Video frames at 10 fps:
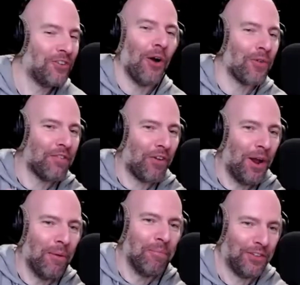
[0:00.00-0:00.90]
Don't give
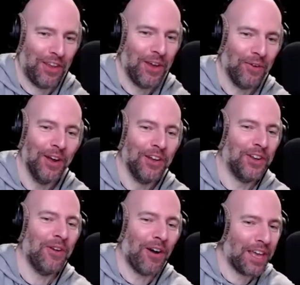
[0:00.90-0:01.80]
many. A number, Sue.
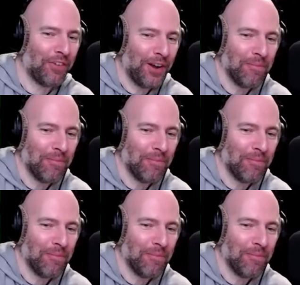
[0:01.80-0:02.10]
Do not give